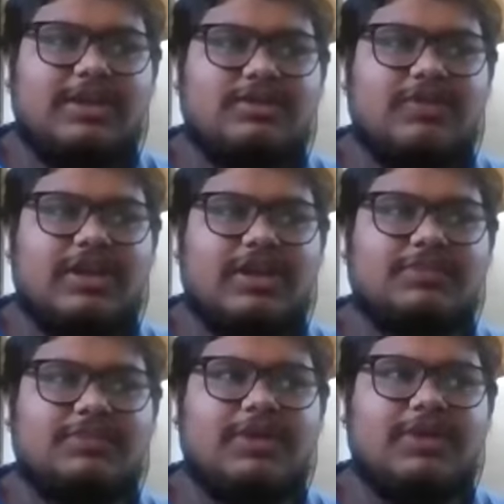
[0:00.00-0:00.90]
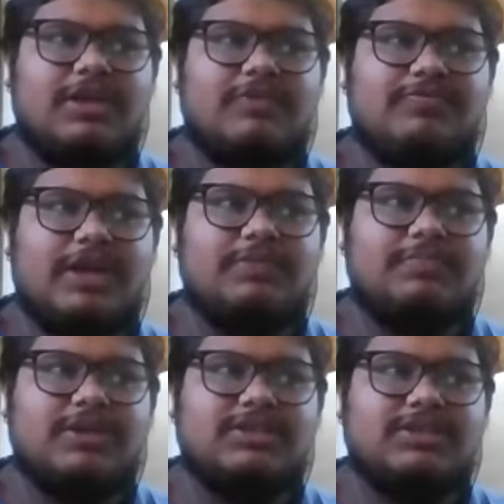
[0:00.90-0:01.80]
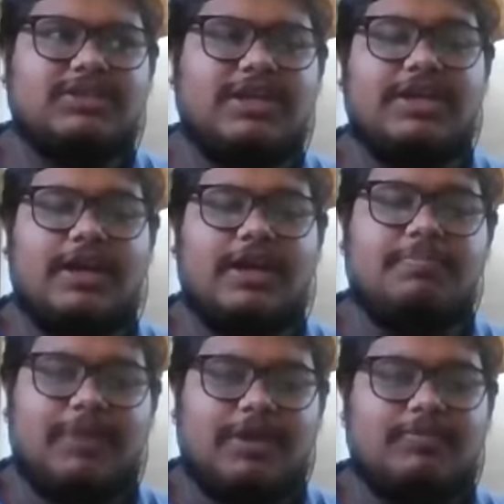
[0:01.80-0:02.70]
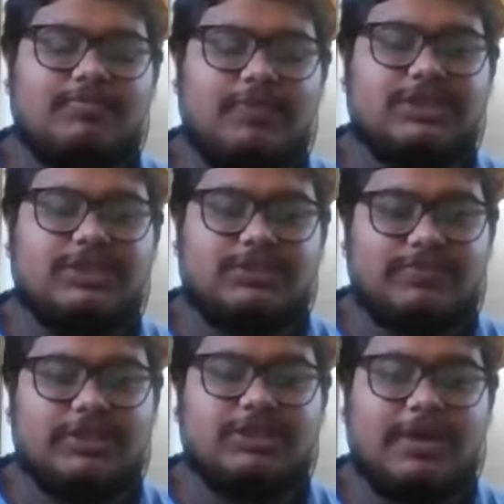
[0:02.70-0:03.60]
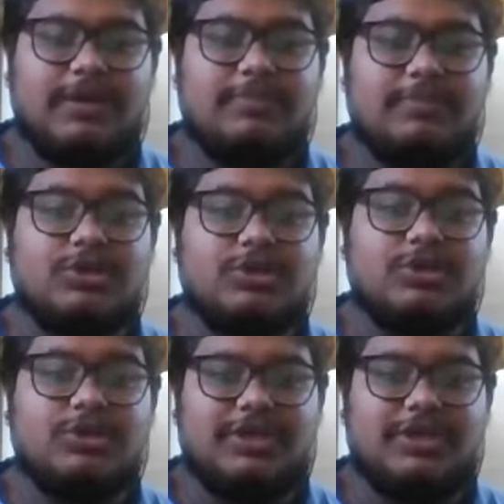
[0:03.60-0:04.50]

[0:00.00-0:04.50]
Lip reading: So, for example, if that person doesn't help me, first my question would be that way.